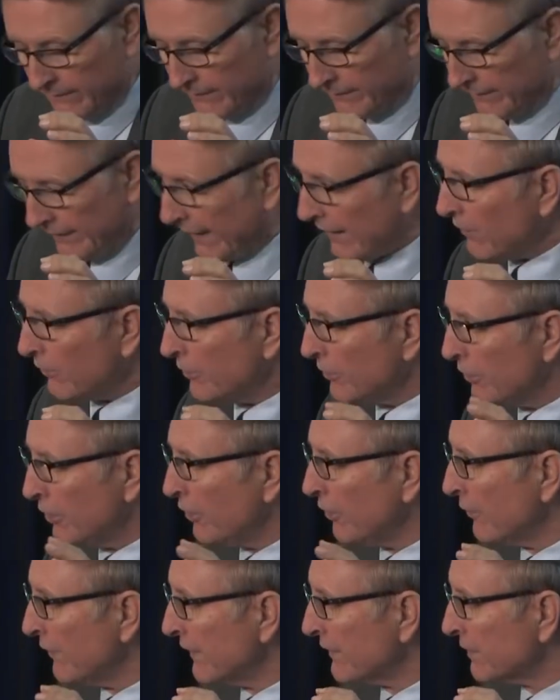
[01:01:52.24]
They don't
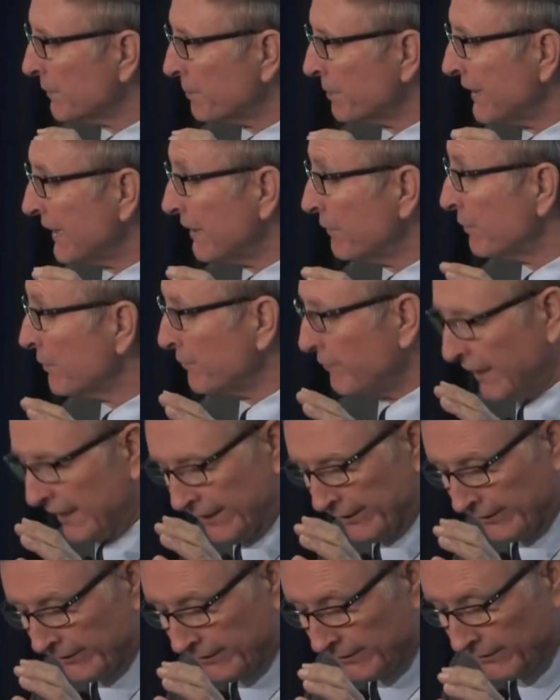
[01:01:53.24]
know that they're playing with
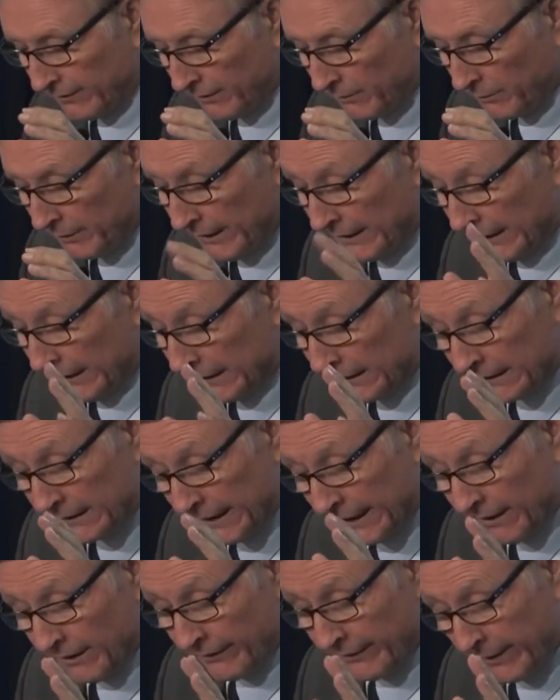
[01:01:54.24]
fire. We need to
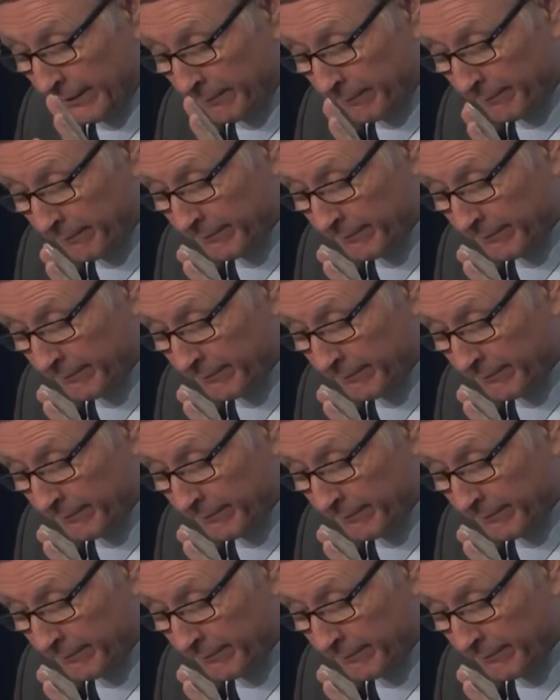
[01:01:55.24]
tell them.